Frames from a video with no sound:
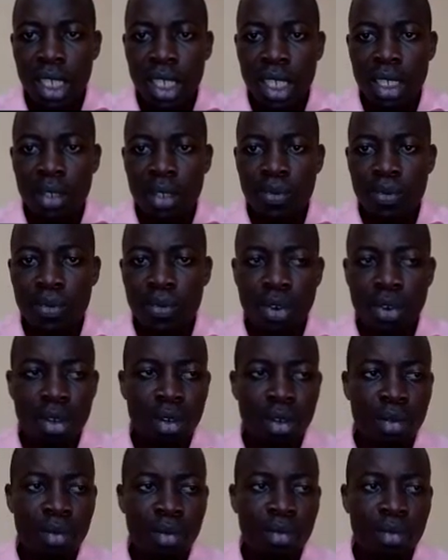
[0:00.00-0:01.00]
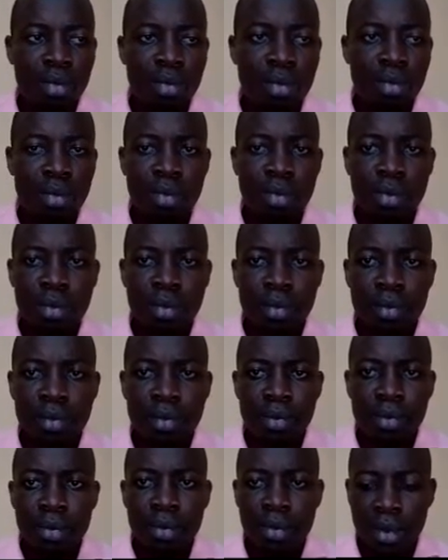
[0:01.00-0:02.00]
get from
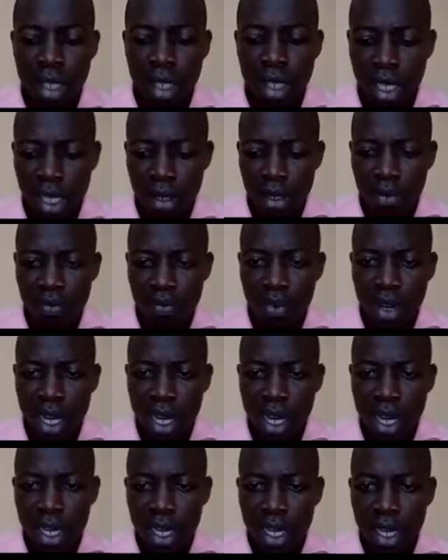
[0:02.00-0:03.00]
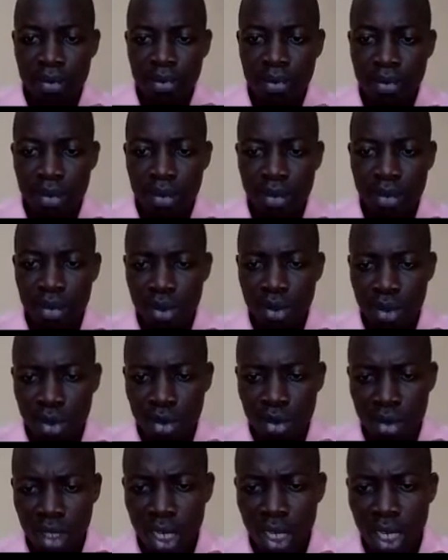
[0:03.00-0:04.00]
L5
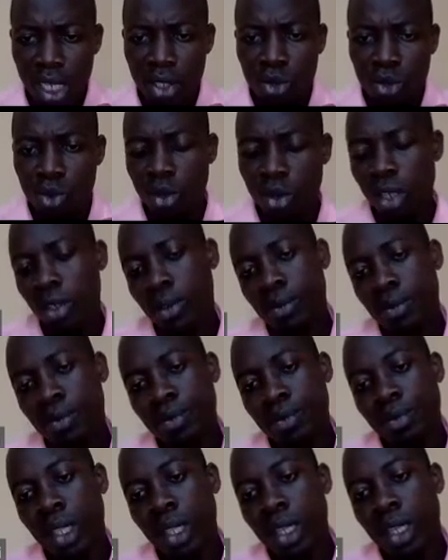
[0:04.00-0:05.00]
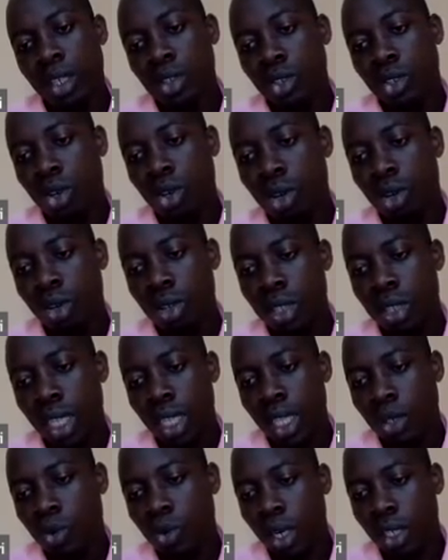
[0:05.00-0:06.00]
to the last one. So
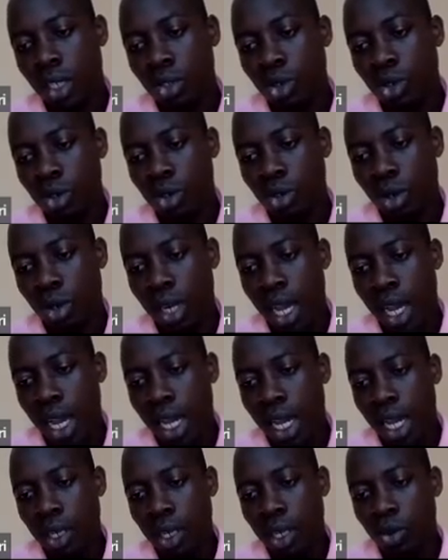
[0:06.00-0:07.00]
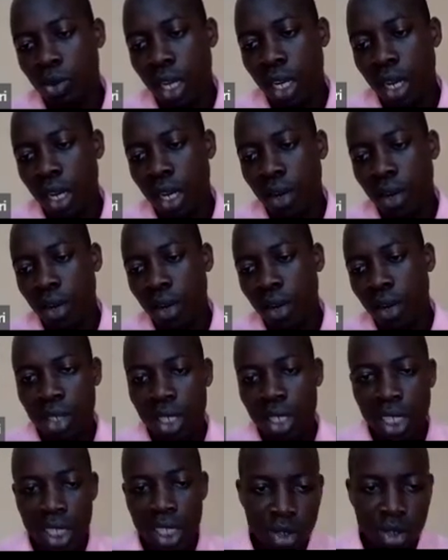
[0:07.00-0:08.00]
that one is also done. We have
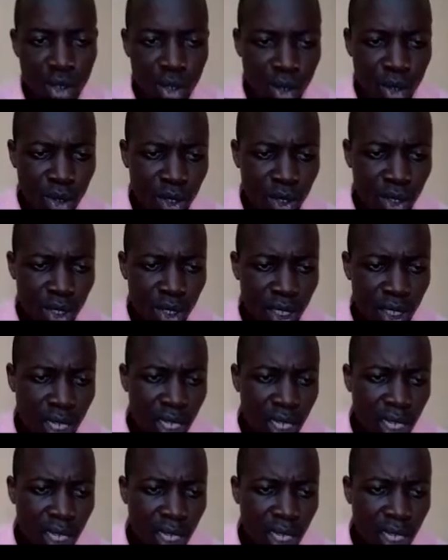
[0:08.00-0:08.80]
calculated the totals.